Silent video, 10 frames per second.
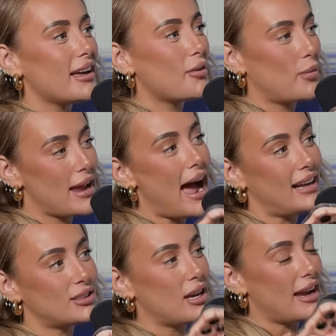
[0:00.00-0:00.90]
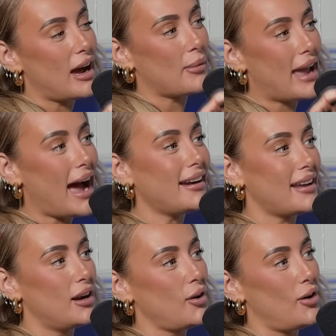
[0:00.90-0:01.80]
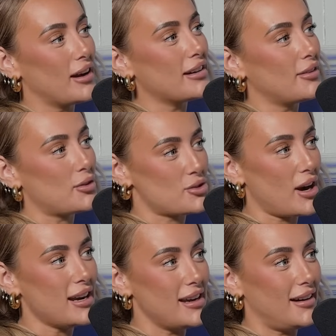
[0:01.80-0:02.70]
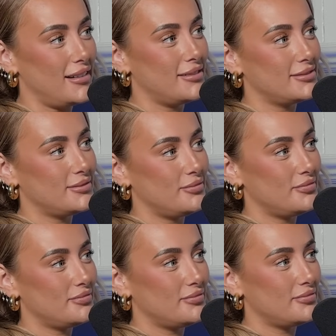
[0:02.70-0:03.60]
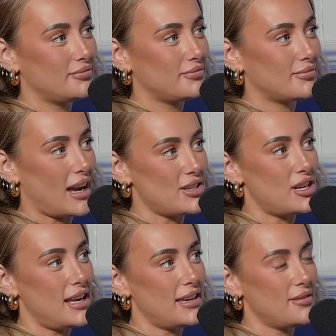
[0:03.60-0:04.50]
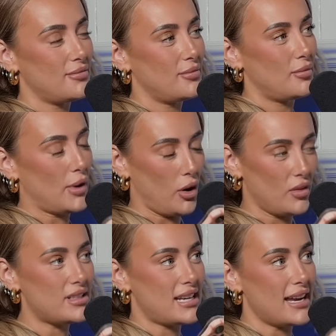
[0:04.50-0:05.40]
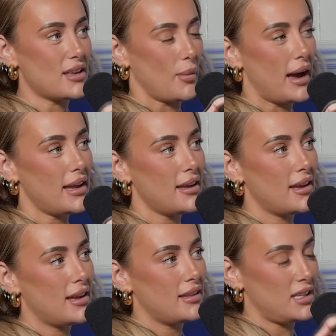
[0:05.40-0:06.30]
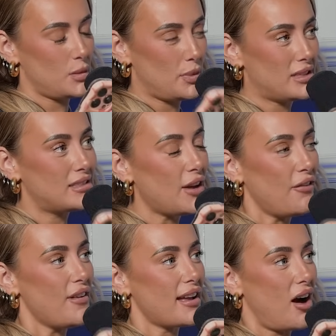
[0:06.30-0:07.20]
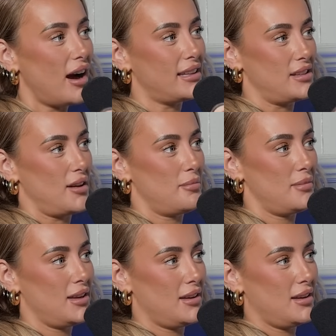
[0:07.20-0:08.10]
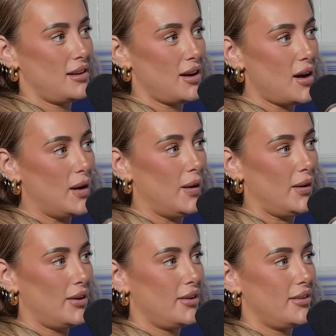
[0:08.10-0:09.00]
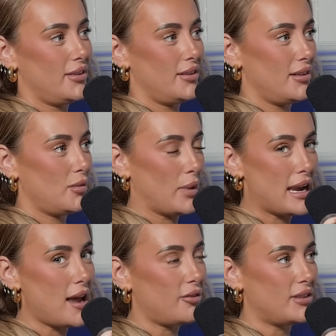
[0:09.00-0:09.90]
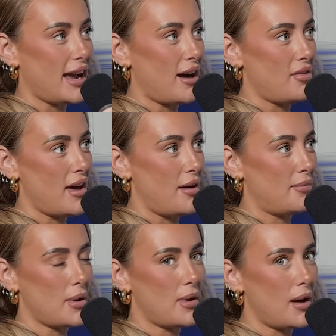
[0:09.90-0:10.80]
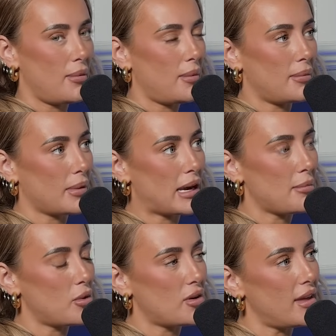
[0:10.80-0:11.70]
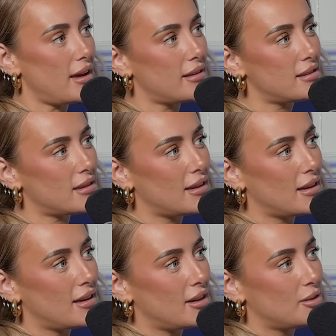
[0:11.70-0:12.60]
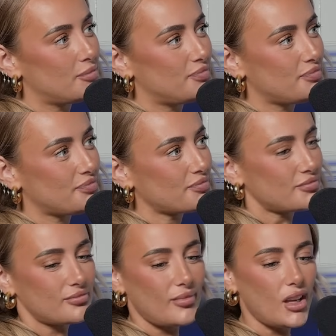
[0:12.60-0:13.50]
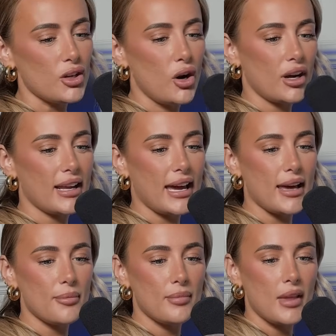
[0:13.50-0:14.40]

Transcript: We had it a lot in Australia. Actually, we got this takeaway, this specific item, a lot. We loved it out there. We were like, well, we need more of this. You're not going to get it.